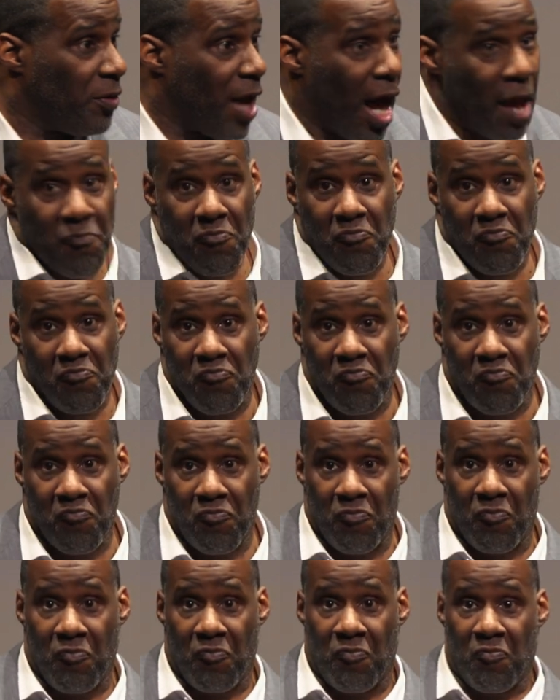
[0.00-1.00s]
do that.
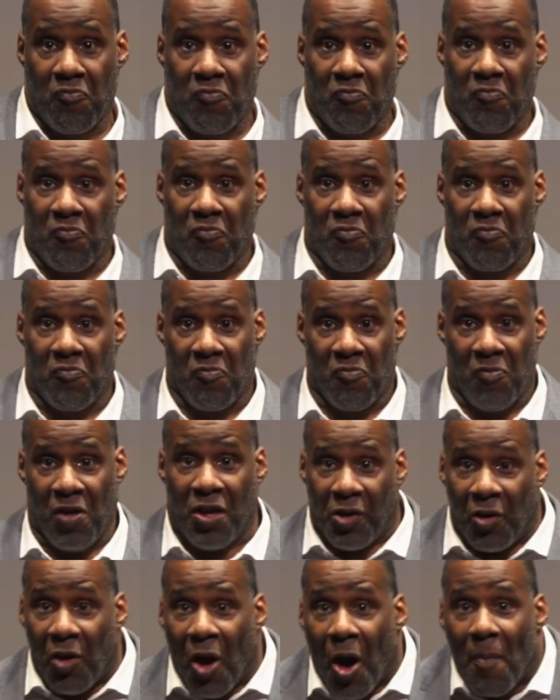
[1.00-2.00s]

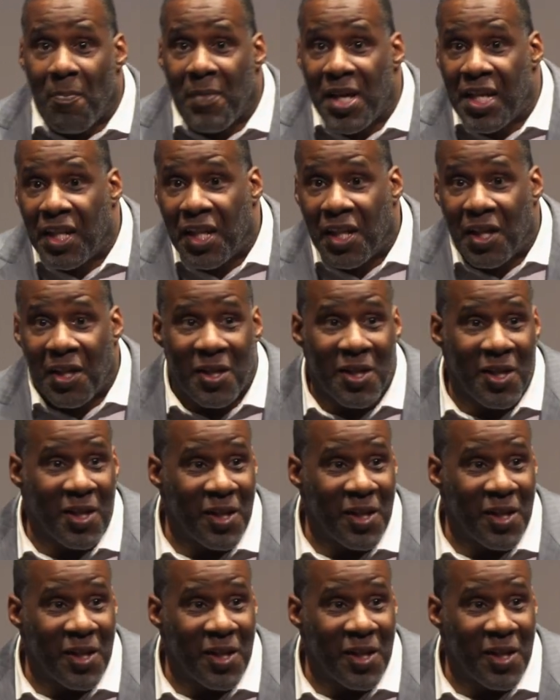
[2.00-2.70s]
And they're all meeting.